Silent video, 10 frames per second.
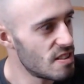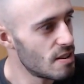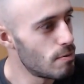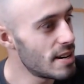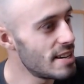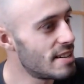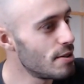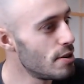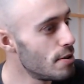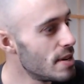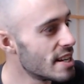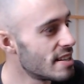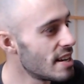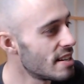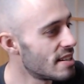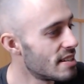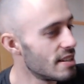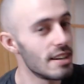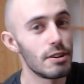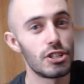Why do you exist?
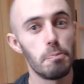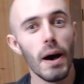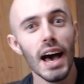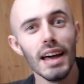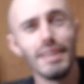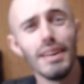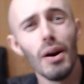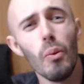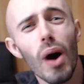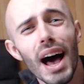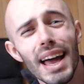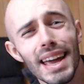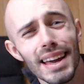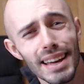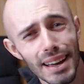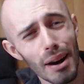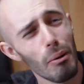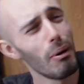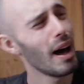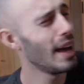Japan, why?
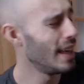Why?